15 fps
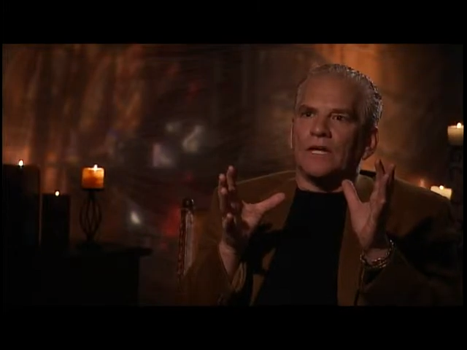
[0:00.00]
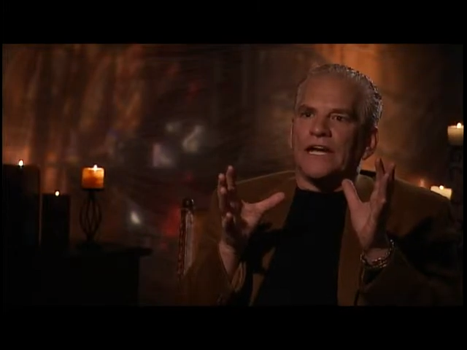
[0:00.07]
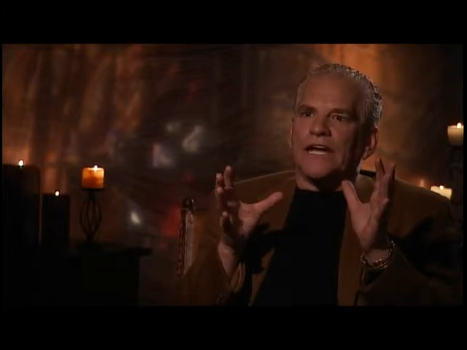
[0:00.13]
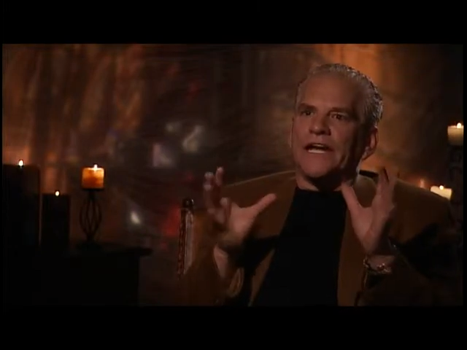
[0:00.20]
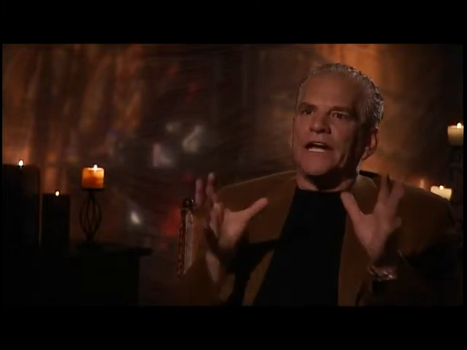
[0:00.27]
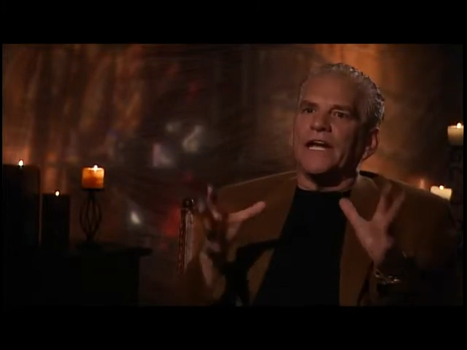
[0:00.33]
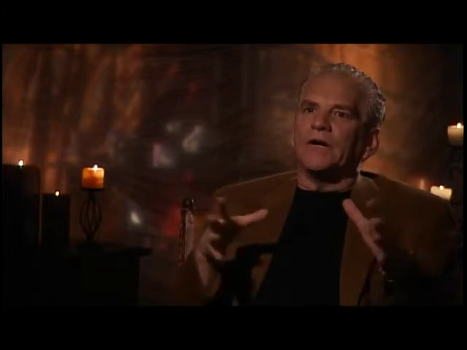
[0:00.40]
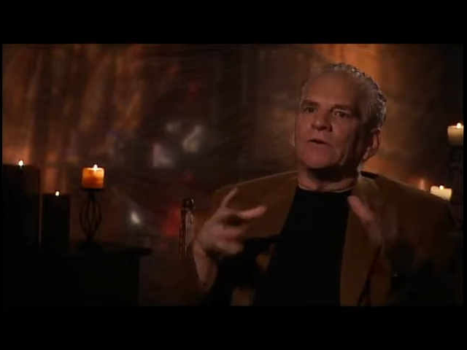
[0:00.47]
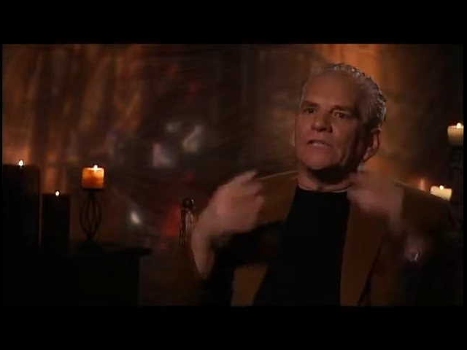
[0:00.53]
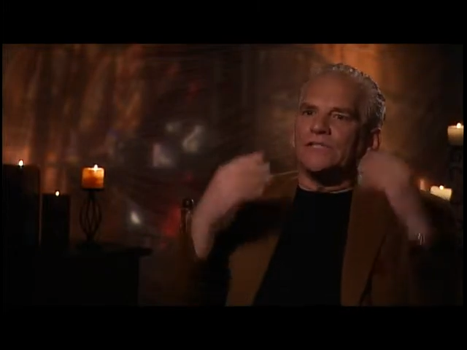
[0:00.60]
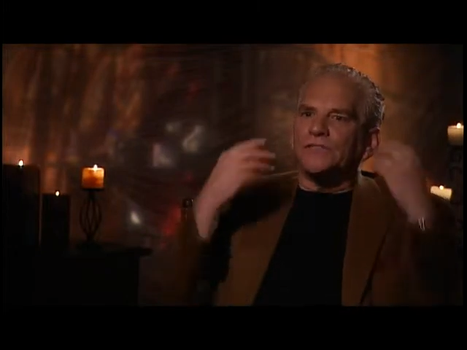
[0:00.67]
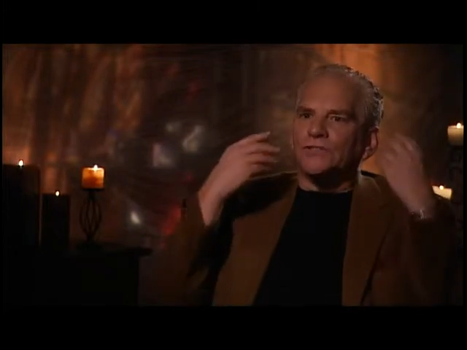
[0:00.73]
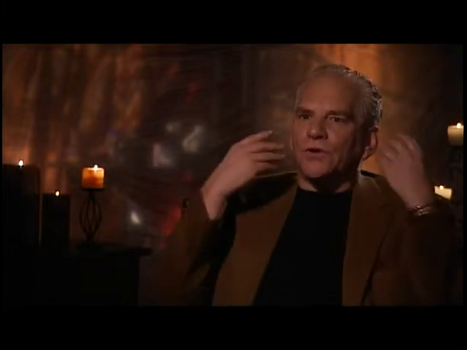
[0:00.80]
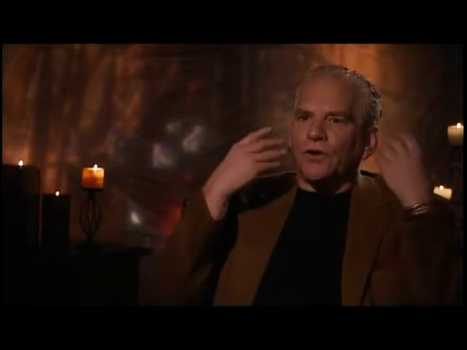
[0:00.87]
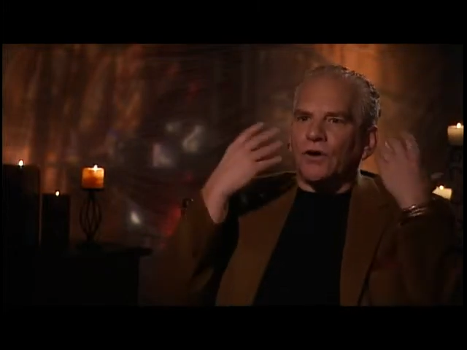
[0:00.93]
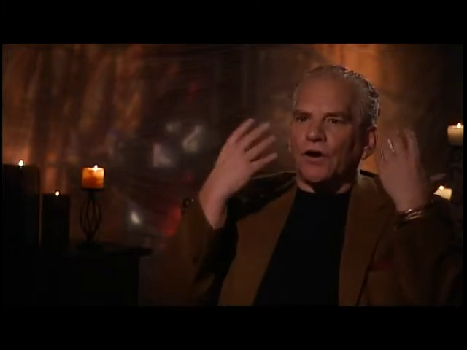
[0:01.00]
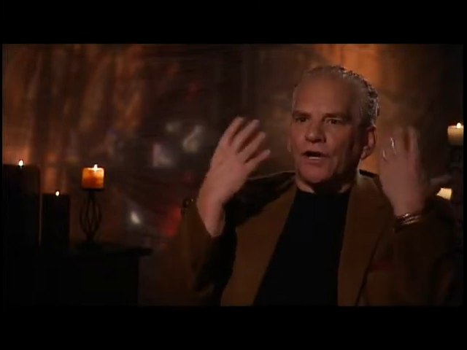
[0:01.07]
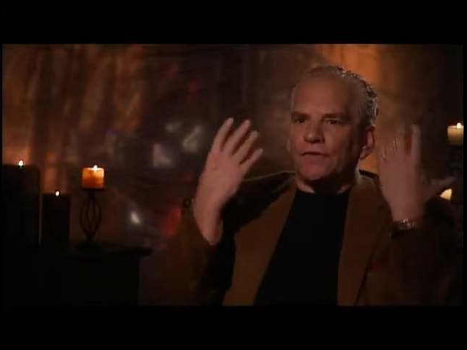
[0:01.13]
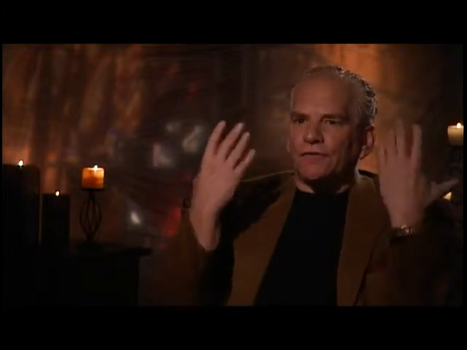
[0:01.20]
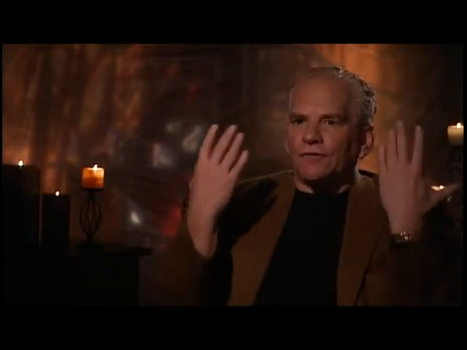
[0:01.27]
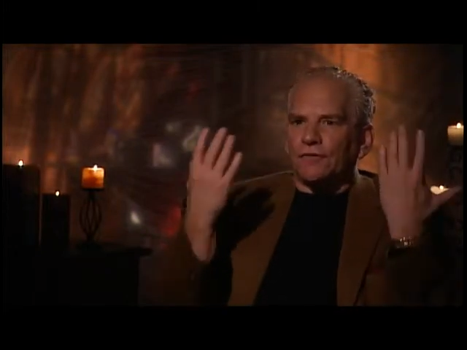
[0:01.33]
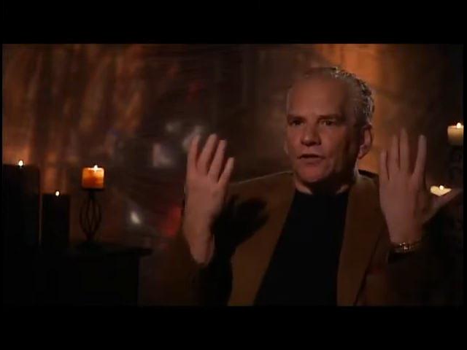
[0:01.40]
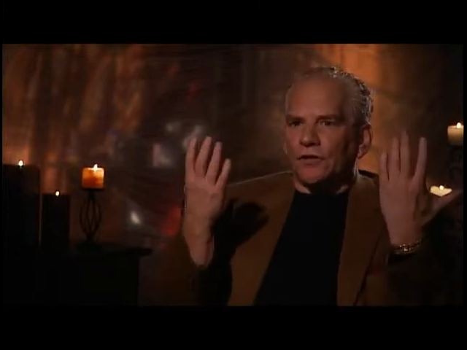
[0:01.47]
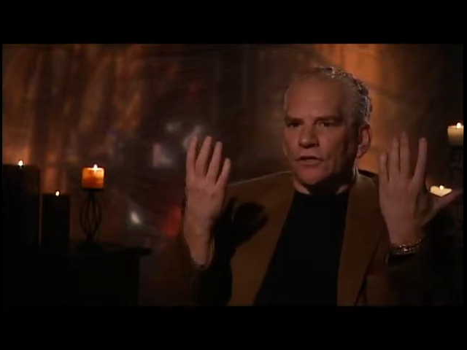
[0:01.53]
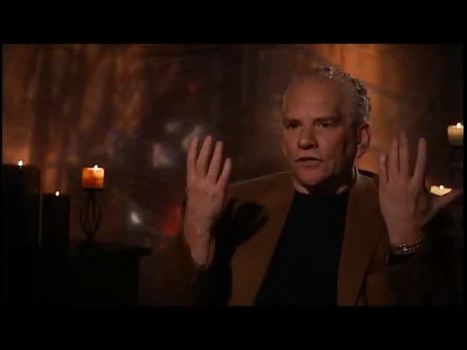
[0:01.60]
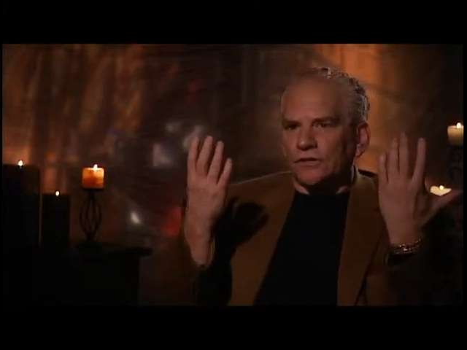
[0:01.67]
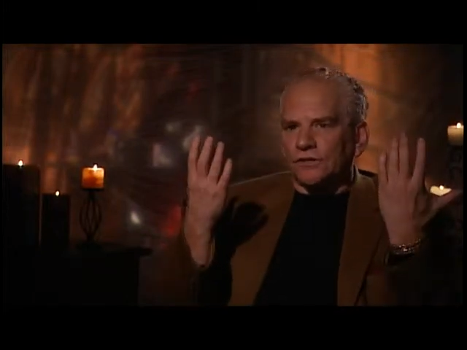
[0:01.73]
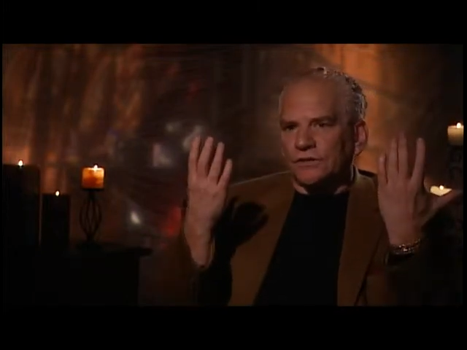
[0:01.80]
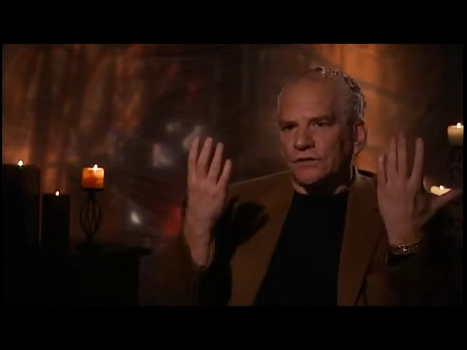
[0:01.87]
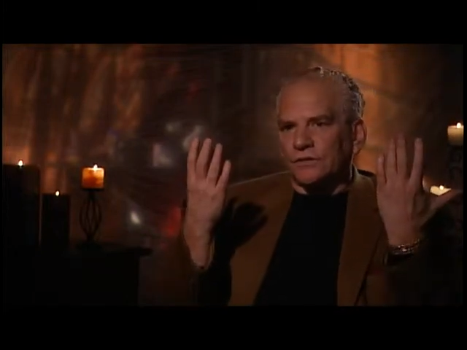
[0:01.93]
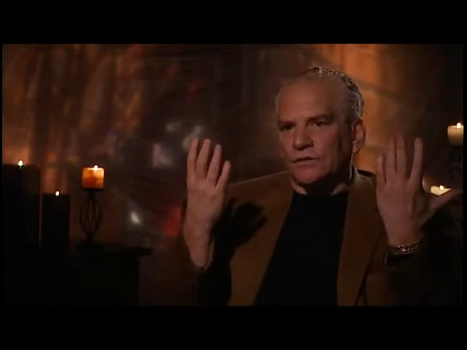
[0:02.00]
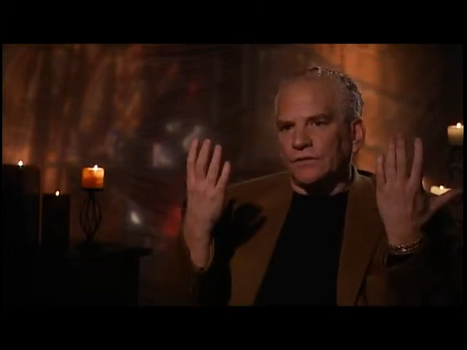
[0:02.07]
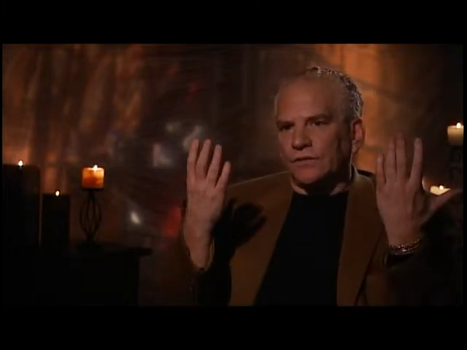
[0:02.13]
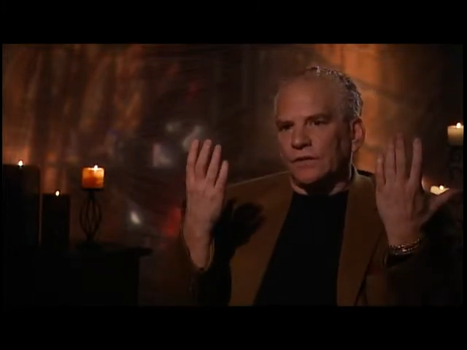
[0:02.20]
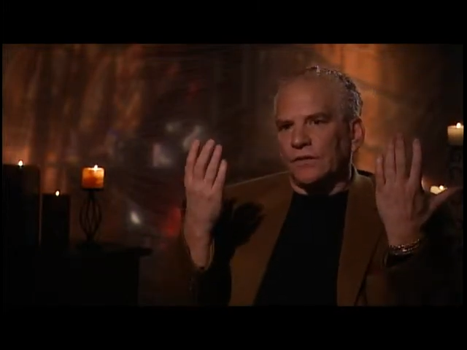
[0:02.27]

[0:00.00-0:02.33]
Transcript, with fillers: hear a story first.